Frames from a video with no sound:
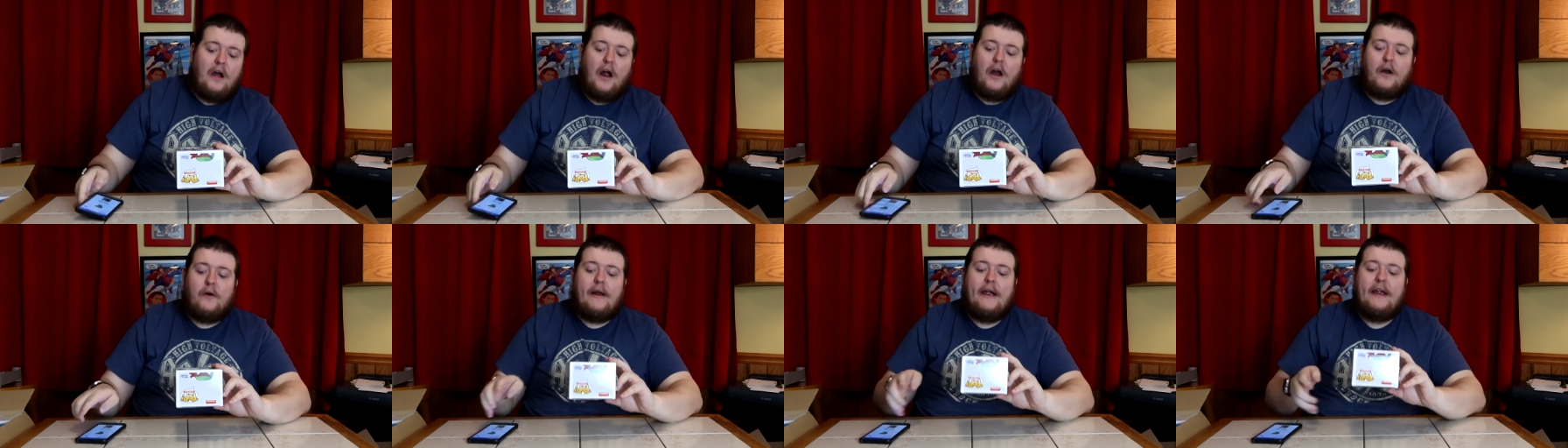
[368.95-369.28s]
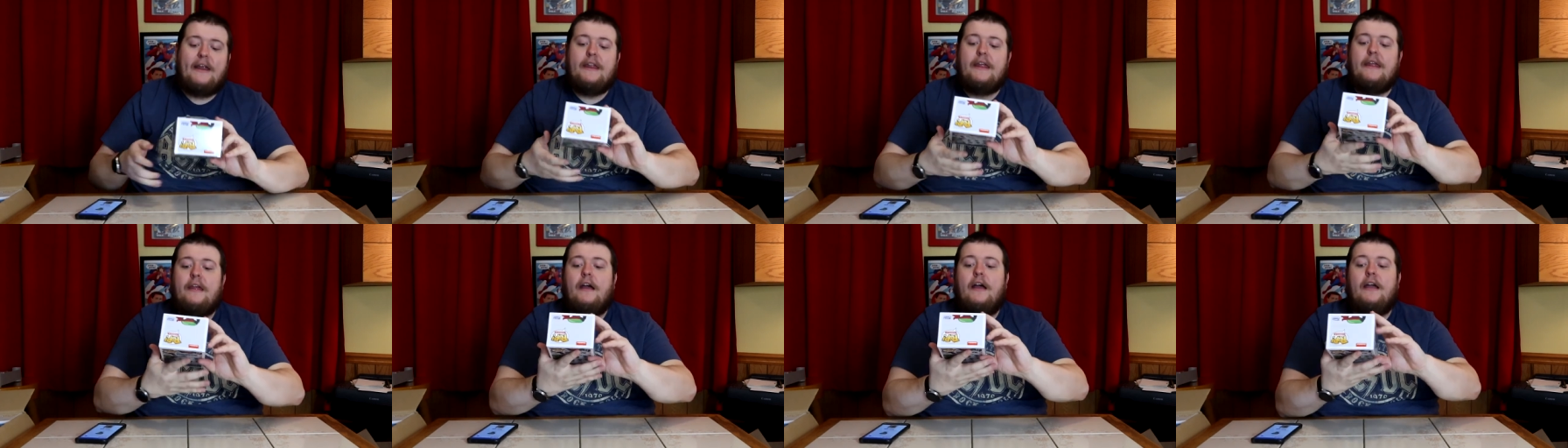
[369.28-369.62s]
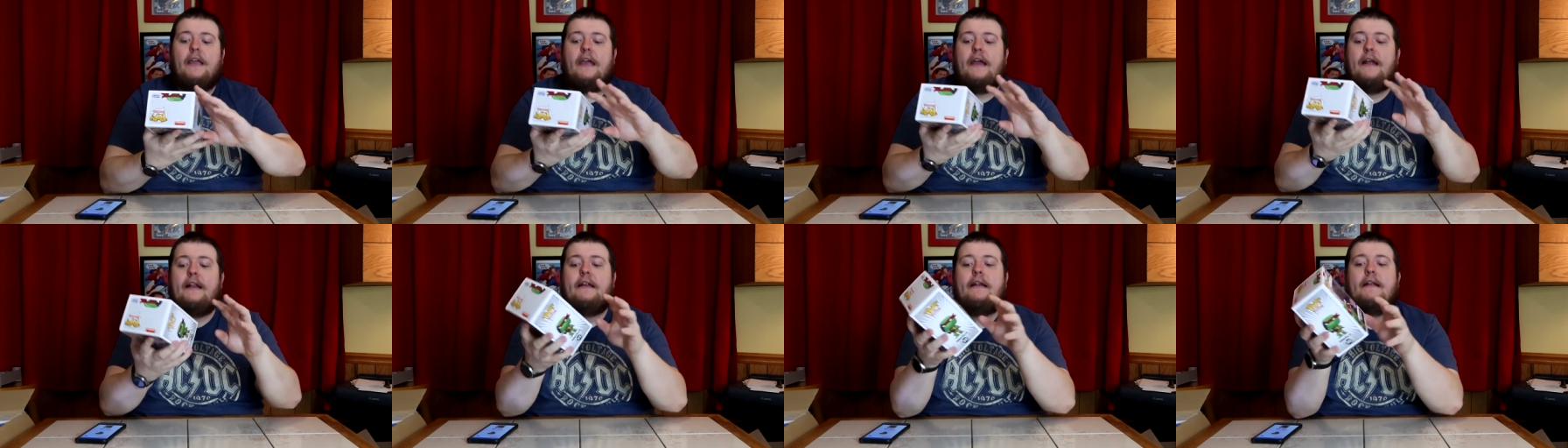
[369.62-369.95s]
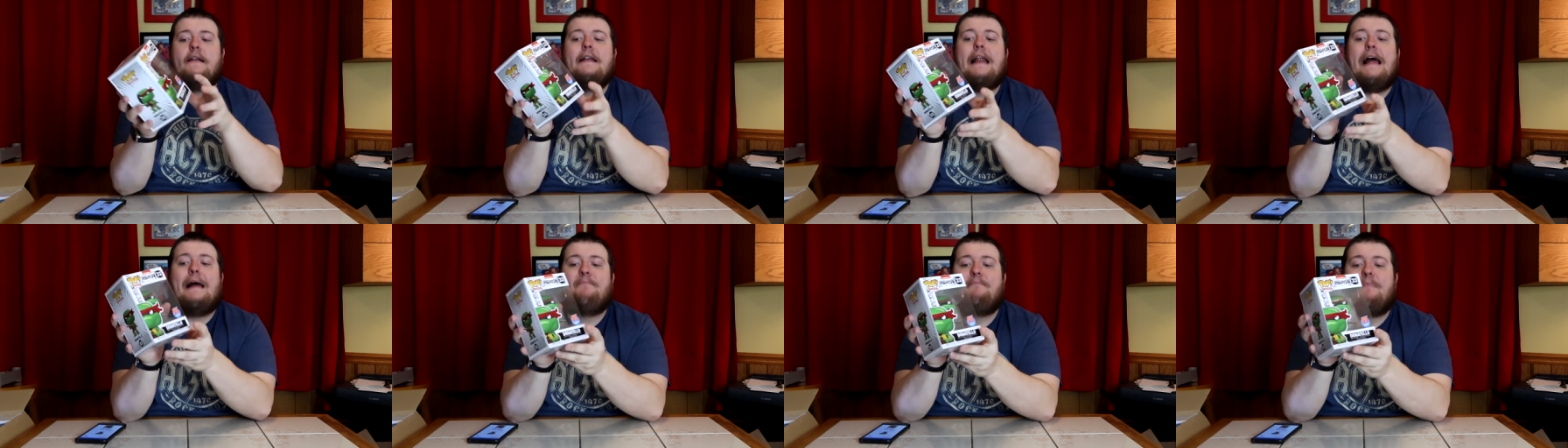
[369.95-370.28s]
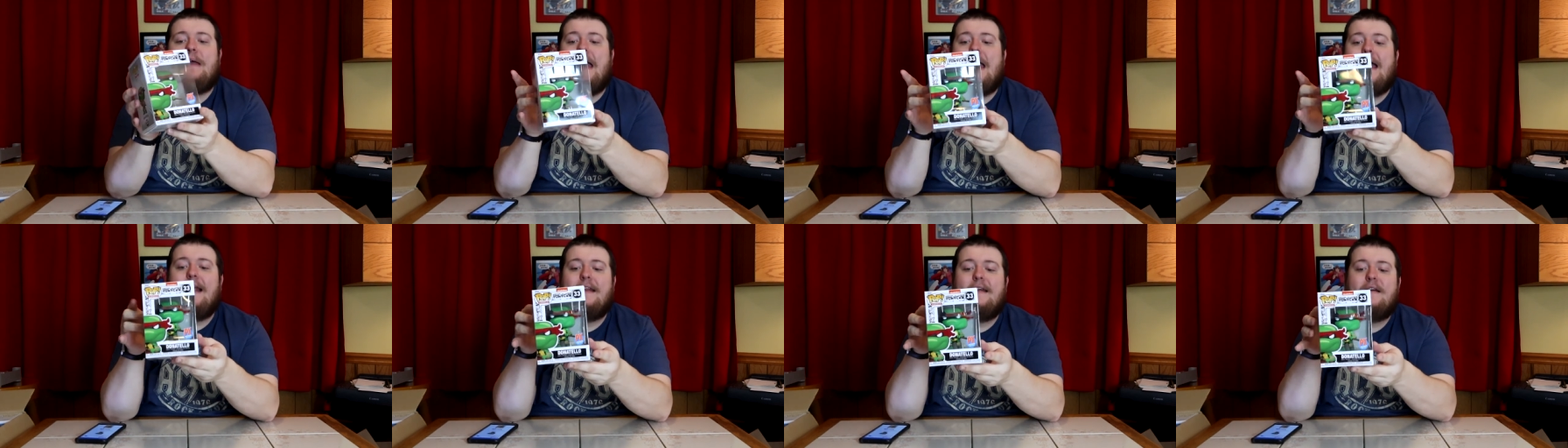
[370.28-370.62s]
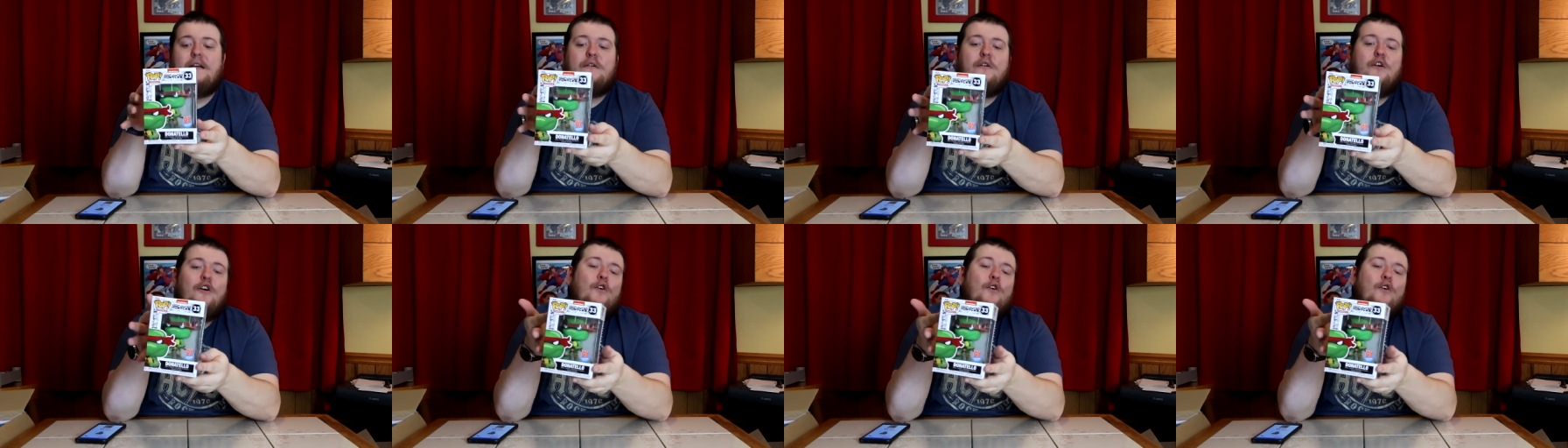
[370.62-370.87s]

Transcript: Alrighty, again, not bad.